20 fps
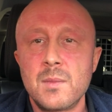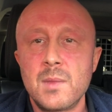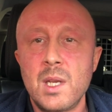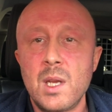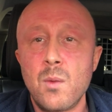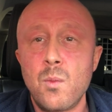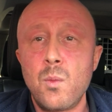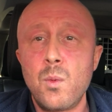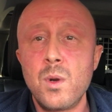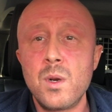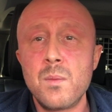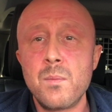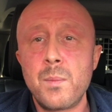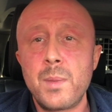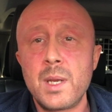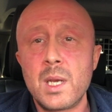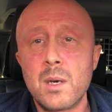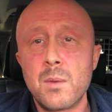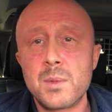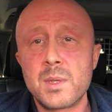It wouldn't
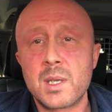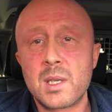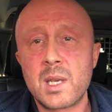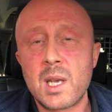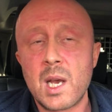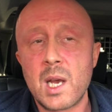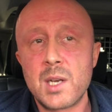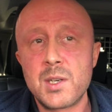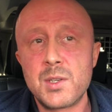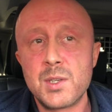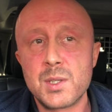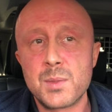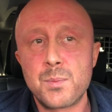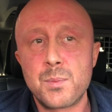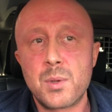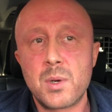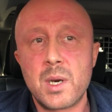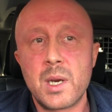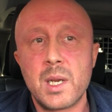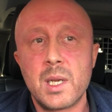be able to catch its
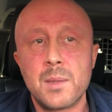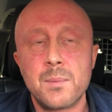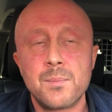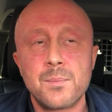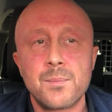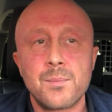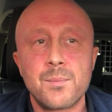prey.